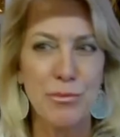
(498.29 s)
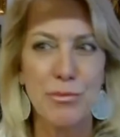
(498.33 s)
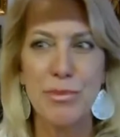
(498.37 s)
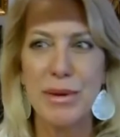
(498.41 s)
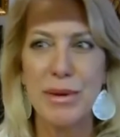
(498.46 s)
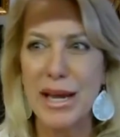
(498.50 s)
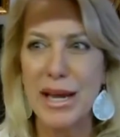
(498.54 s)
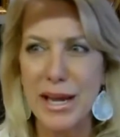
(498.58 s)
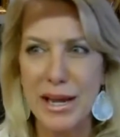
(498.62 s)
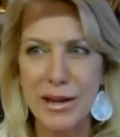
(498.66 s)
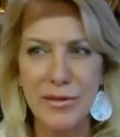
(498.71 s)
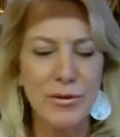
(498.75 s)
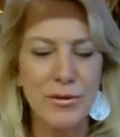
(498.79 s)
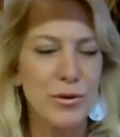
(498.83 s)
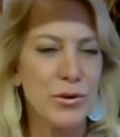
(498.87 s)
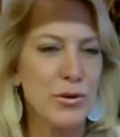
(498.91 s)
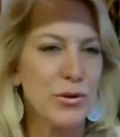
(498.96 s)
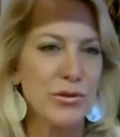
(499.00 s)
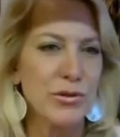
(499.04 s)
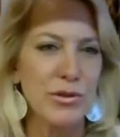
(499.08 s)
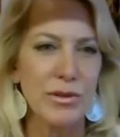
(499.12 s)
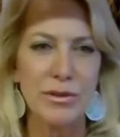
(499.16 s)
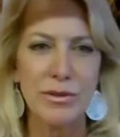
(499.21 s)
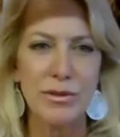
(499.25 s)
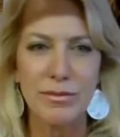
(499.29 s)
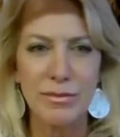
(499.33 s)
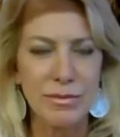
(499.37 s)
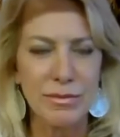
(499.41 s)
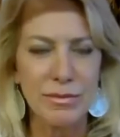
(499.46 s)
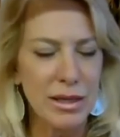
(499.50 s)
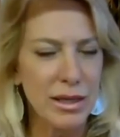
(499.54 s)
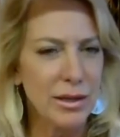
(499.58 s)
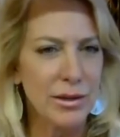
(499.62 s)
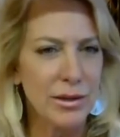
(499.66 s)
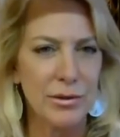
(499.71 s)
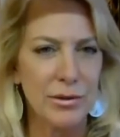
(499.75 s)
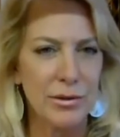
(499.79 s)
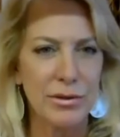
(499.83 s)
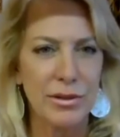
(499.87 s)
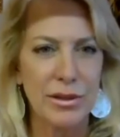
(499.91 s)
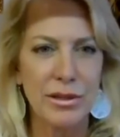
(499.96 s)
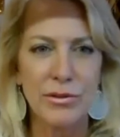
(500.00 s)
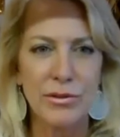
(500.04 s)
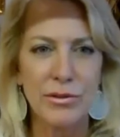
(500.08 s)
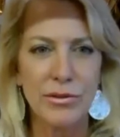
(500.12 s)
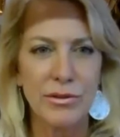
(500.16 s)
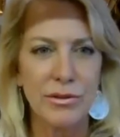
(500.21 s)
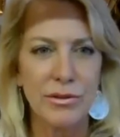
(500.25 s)
behaviors and
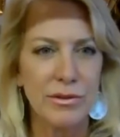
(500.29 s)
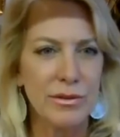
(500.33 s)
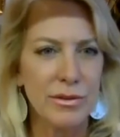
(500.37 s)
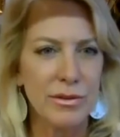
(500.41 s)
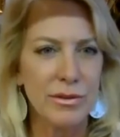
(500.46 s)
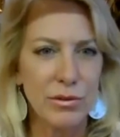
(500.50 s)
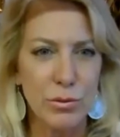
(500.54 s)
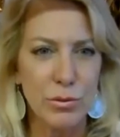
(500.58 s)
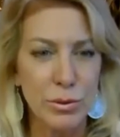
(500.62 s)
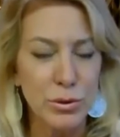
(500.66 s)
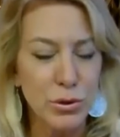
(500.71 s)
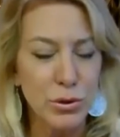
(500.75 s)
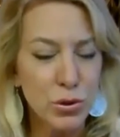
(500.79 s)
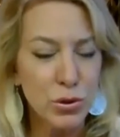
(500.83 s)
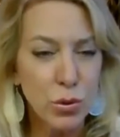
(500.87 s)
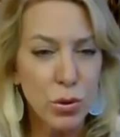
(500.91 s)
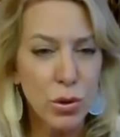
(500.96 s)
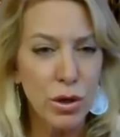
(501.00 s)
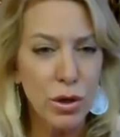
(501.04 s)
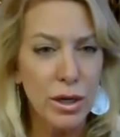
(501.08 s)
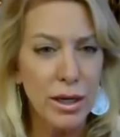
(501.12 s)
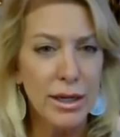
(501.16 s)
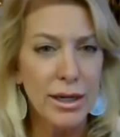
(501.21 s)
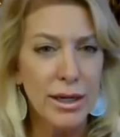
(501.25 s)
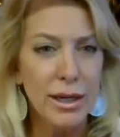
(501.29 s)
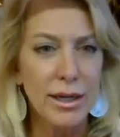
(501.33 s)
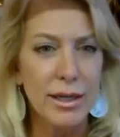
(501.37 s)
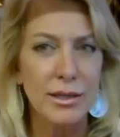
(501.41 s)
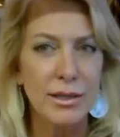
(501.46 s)
things to enjoy.